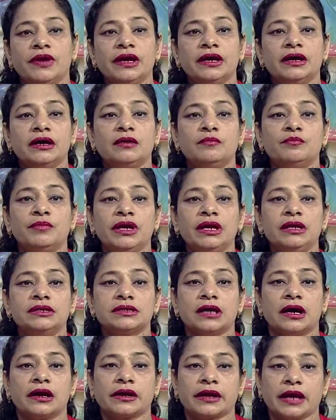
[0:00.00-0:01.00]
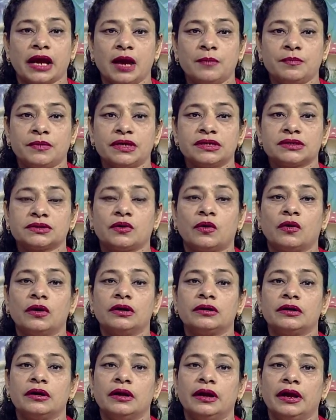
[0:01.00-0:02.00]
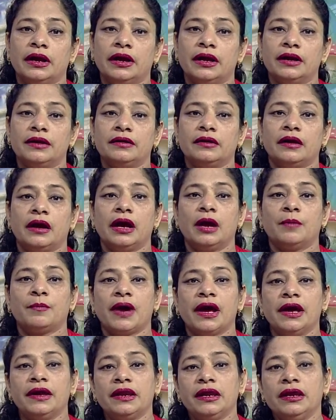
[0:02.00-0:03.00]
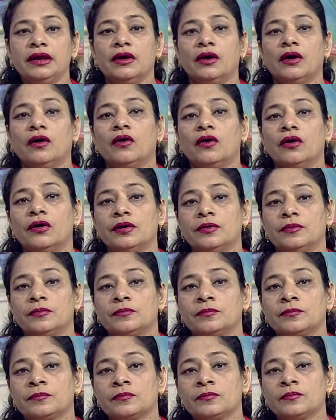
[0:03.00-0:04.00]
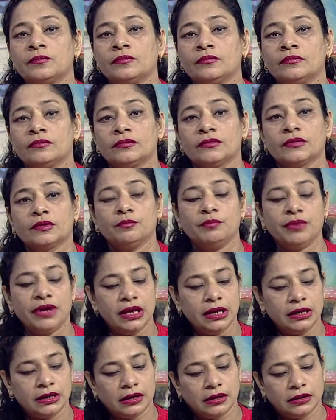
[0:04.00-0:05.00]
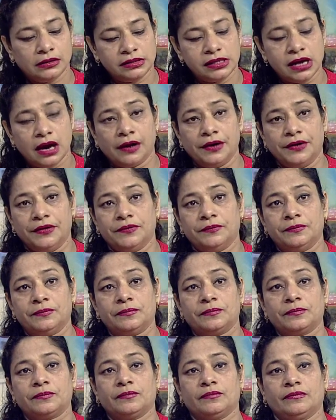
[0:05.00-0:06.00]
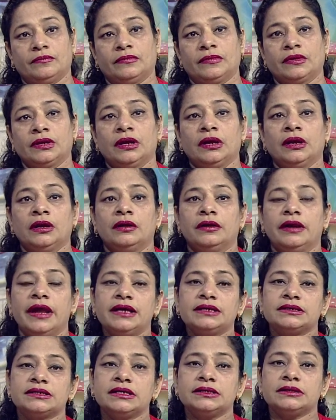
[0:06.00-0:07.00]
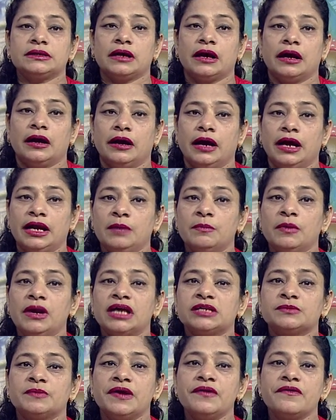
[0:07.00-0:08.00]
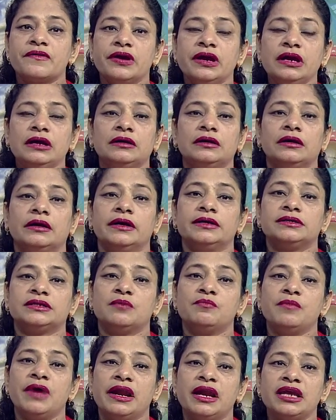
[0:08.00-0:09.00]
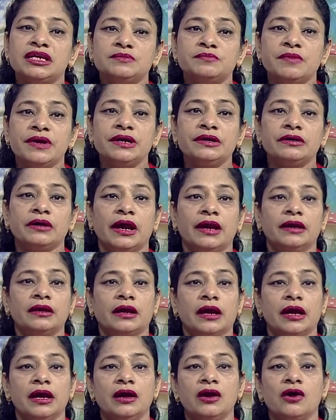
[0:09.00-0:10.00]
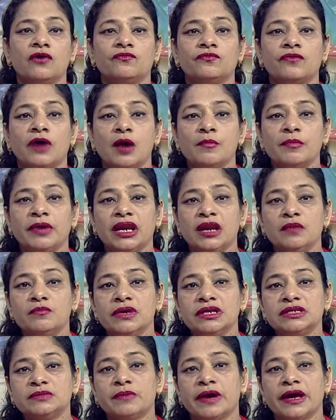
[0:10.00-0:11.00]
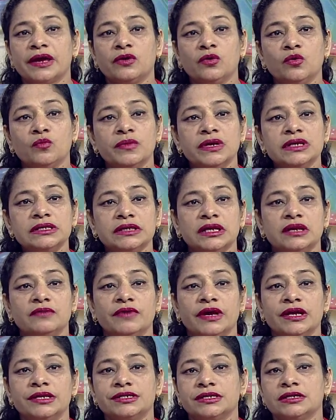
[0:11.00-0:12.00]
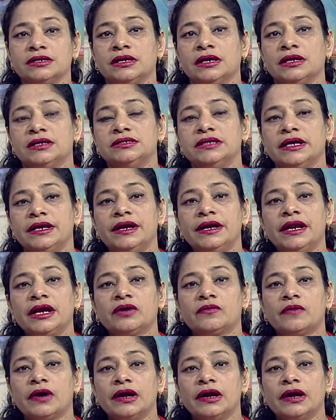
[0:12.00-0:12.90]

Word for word: where bees are kept is called an apiary or bee yard. Next is animal husbandry is the management and care of farm animals by humans in which genetic